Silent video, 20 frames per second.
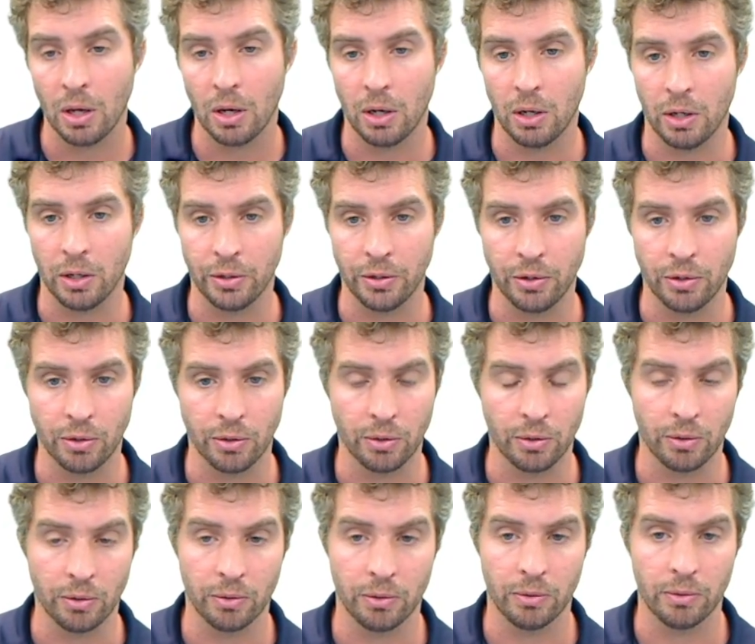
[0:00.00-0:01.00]
on
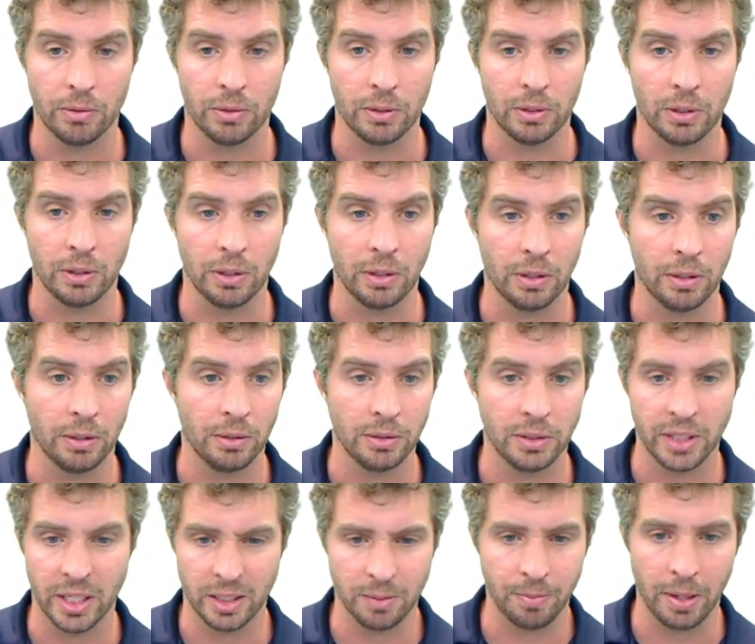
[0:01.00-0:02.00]
your
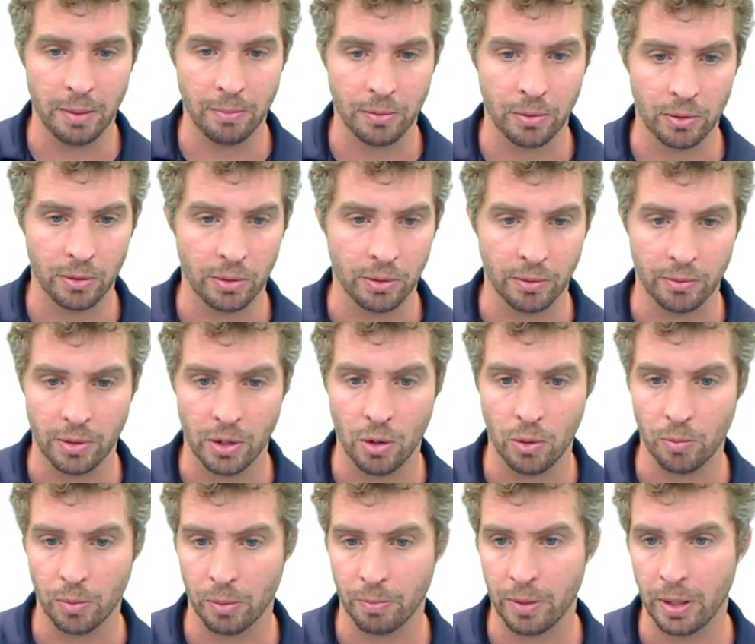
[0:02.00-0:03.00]
test paper or
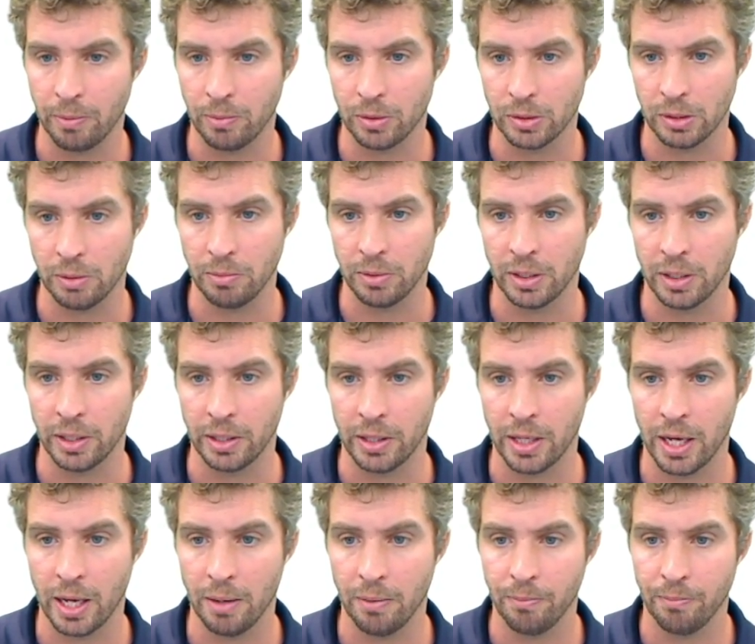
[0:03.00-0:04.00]
homework paper or something like
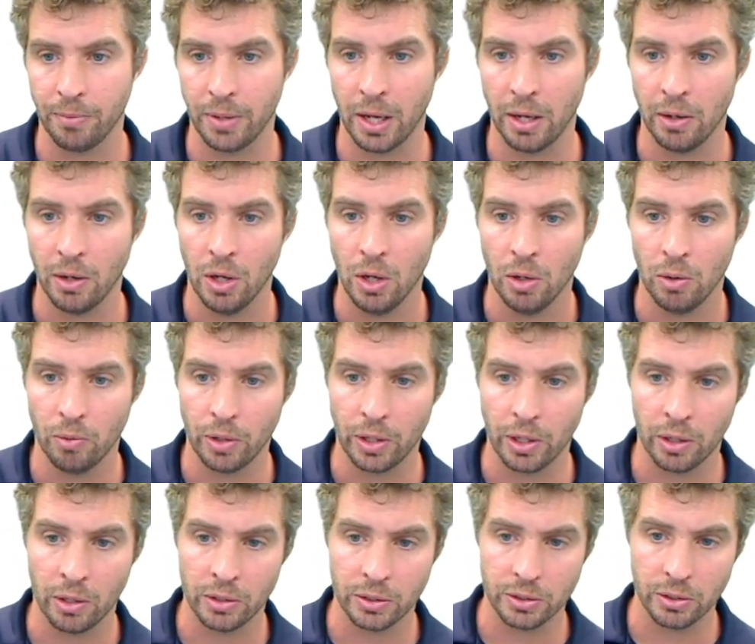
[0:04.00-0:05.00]
that. But we
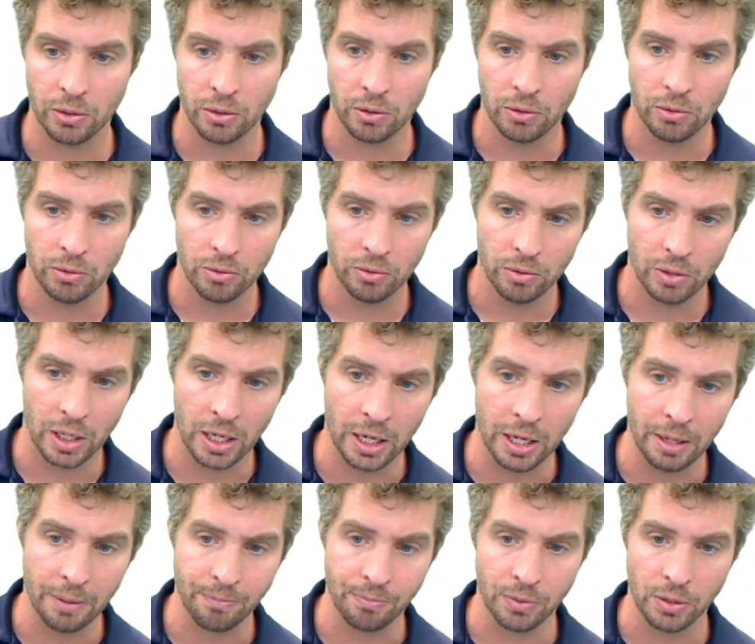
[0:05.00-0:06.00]
can also
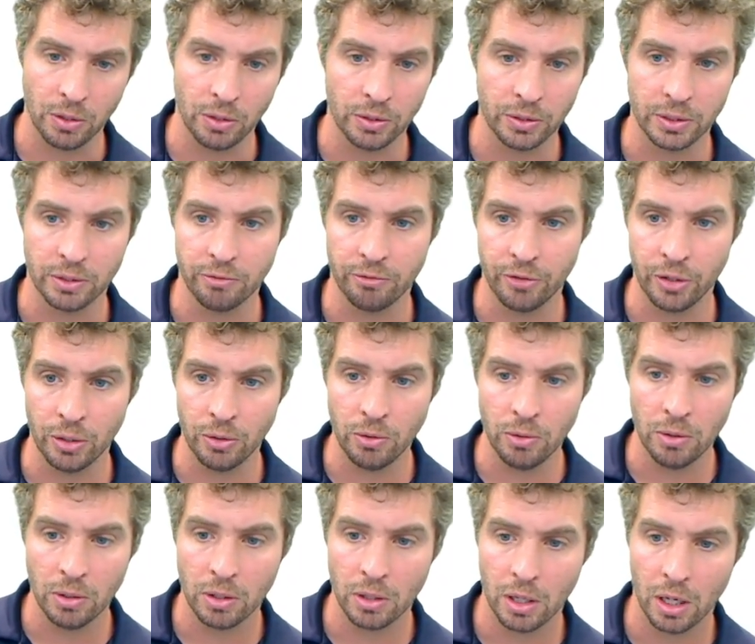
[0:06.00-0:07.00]
use the view
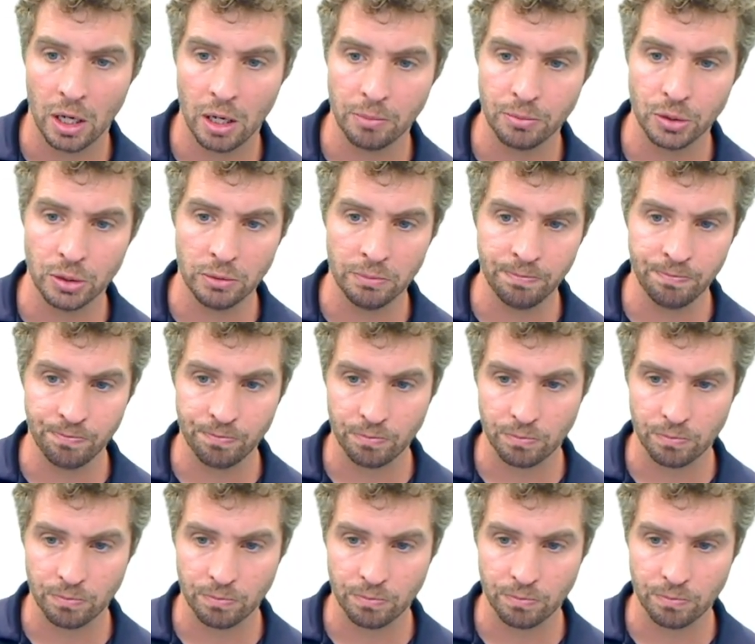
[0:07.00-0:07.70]
option,